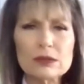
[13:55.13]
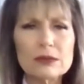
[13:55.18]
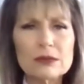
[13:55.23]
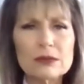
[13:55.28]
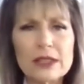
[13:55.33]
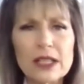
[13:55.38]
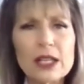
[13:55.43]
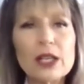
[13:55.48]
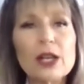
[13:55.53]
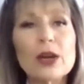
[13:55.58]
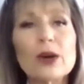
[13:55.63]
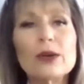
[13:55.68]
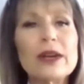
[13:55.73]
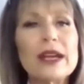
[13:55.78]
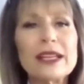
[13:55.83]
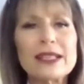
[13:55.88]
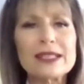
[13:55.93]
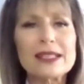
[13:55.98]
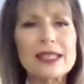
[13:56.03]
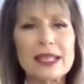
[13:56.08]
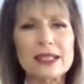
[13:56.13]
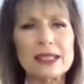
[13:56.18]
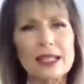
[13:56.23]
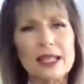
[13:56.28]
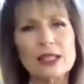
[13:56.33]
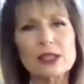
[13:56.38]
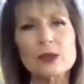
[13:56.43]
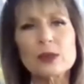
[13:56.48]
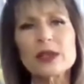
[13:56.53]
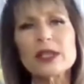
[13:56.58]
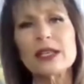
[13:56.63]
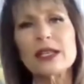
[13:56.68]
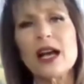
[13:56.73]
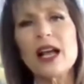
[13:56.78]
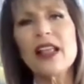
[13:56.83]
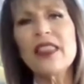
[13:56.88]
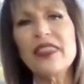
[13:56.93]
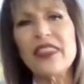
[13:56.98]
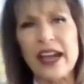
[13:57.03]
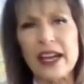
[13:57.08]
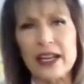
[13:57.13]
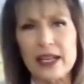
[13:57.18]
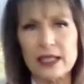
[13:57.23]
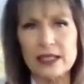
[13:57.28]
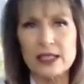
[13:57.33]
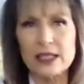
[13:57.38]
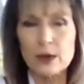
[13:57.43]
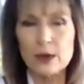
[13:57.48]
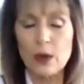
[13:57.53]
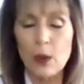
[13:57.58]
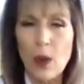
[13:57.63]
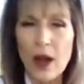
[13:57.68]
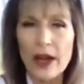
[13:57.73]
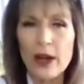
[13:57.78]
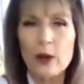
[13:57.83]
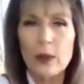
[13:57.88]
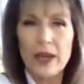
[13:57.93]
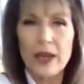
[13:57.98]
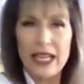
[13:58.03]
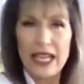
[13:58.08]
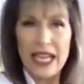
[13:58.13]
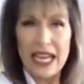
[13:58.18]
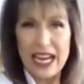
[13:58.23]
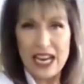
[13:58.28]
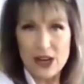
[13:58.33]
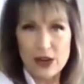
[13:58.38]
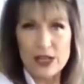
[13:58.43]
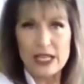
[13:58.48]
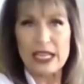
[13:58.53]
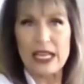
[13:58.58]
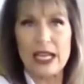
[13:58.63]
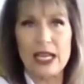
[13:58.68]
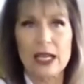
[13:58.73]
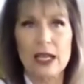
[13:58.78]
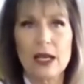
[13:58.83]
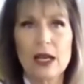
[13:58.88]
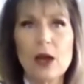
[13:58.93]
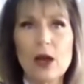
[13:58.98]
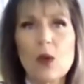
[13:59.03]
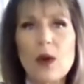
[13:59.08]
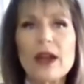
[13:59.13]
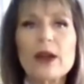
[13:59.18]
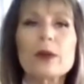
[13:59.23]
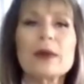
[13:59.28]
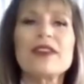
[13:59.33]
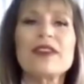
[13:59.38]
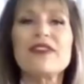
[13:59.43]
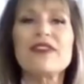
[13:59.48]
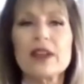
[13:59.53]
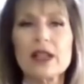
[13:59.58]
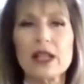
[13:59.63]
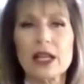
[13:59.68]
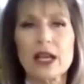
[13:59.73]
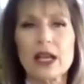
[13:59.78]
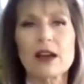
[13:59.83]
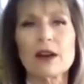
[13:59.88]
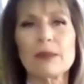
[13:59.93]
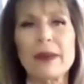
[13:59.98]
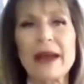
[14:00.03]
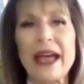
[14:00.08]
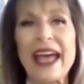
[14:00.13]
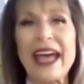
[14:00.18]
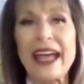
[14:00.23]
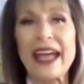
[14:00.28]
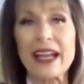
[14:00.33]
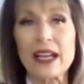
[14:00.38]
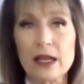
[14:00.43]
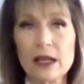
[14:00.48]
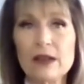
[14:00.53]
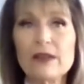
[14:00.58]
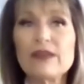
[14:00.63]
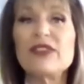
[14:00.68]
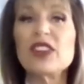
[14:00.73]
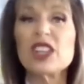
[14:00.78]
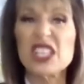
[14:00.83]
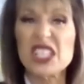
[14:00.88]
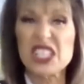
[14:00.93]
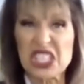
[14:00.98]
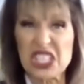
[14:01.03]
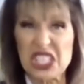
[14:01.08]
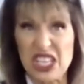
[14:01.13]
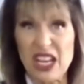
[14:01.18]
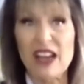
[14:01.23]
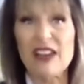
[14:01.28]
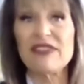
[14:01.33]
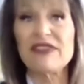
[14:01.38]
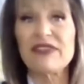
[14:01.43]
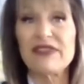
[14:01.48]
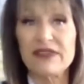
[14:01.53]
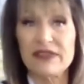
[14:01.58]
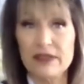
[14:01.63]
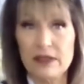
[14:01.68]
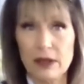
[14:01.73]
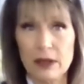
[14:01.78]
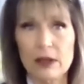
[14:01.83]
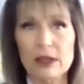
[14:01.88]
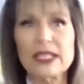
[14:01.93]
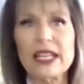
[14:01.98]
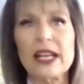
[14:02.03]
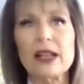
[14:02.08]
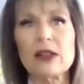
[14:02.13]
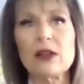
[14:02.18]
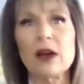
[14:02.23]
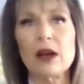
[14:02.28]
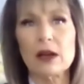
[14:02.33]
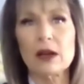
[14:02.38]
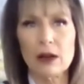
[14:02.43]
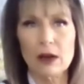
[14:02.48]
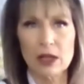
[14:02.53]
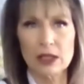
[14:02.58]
you know, it, it, it's really not that. It's why are we carrying, why are we filling our bag full of stuff all day long, all